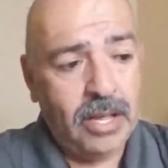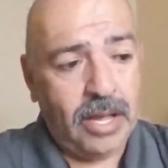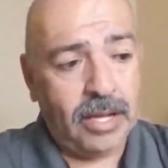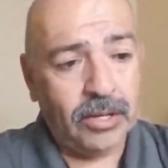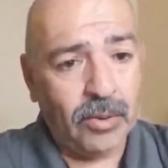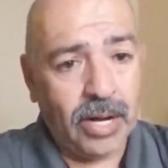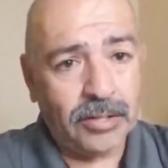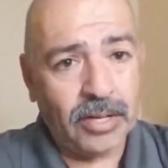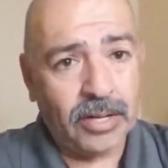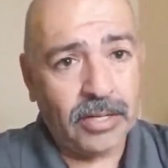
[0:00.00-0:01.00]
and go
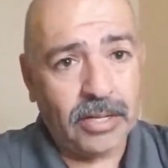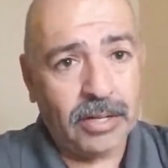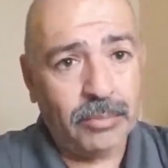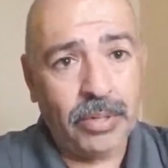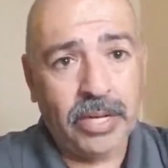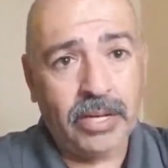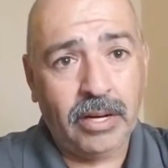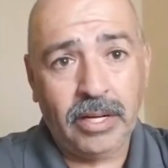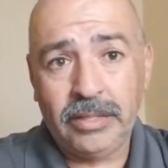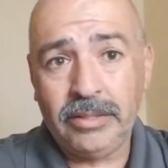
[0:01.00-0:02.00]
out there and be
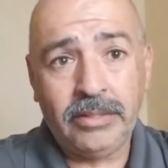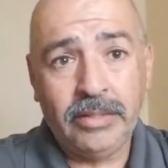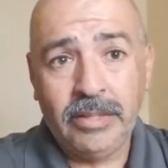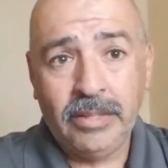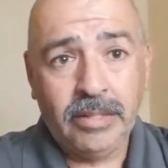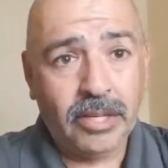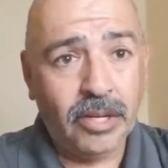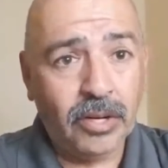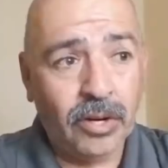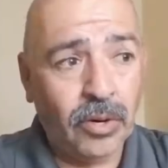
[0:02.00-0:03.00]
on,
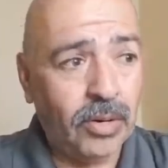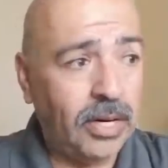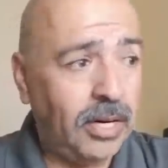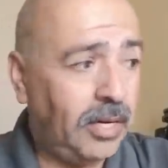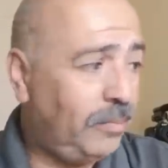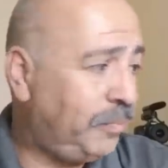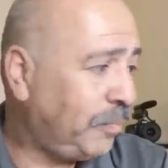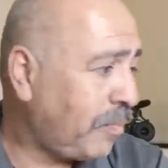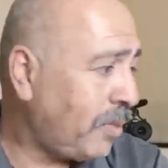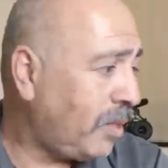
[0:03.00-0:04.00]
you know,
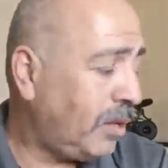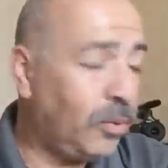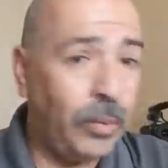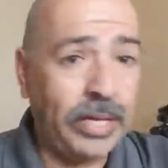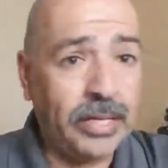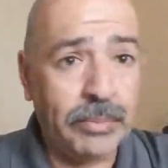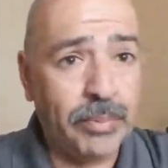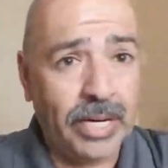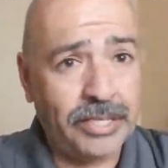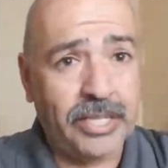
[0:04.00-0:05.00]
a weekly
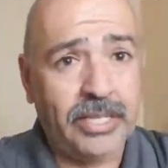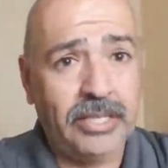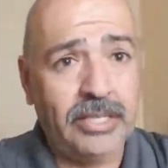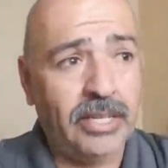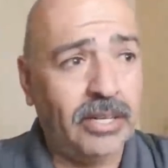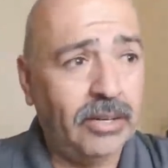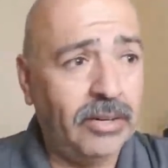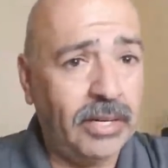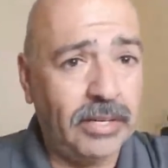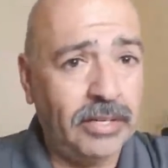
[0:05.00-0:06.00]
budget, you
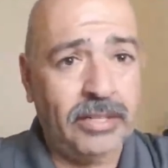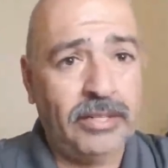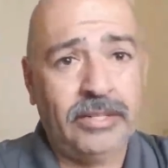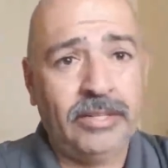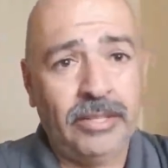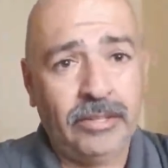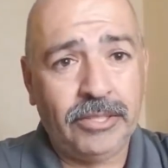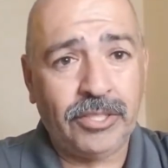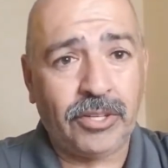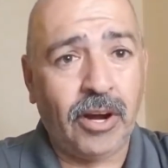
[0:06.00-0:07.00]
know,
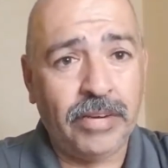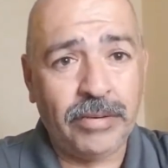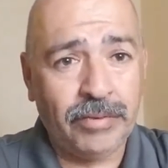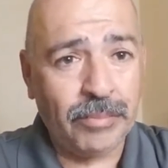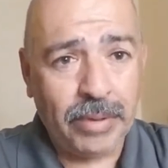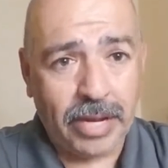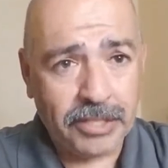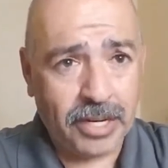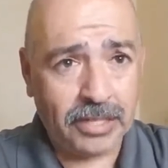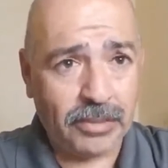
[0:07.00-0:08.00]
starving from
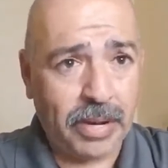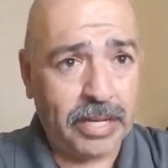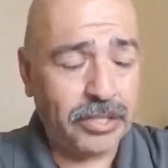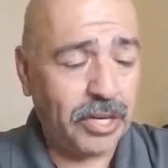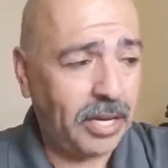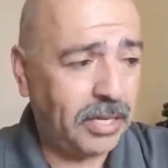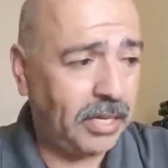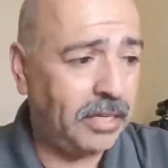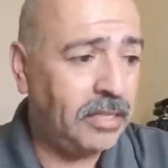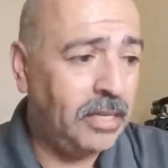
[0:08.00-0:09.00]
paycheck to paycheck,
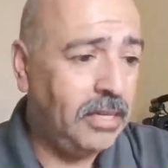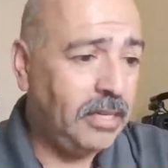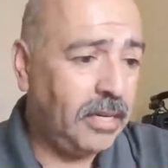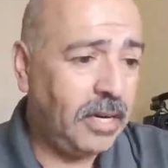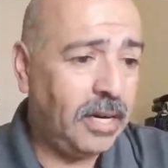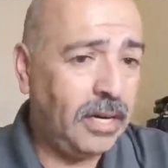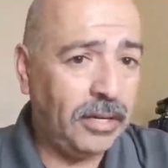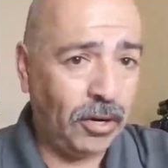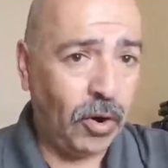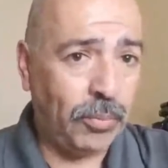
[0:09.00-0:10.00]
and
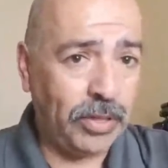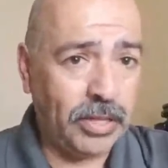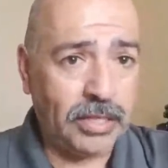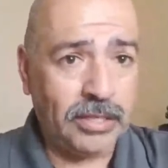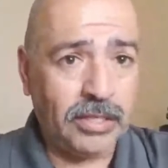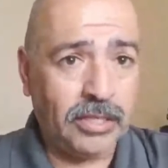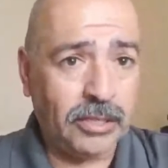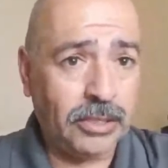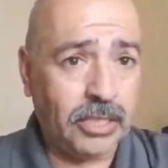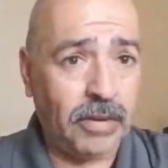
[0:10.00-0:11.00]
you're hoping that, you know,
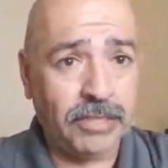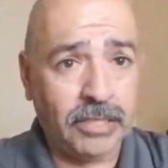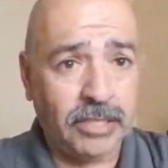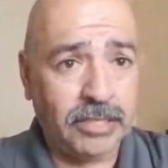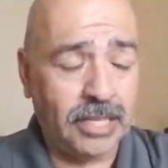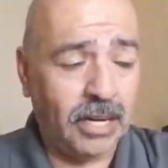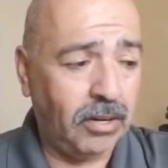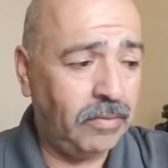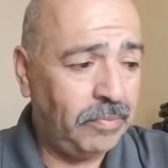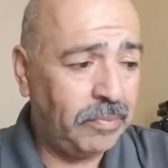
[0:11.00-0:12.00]
stuff is going to sell.
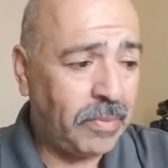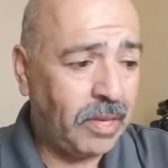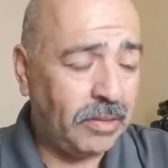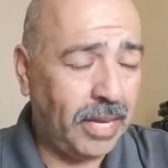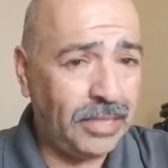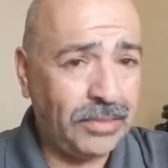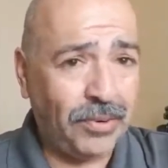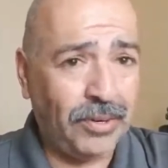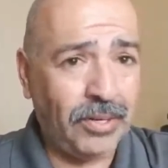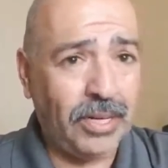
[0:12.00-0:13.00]
that's
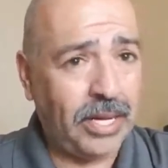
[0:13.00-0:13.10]
for like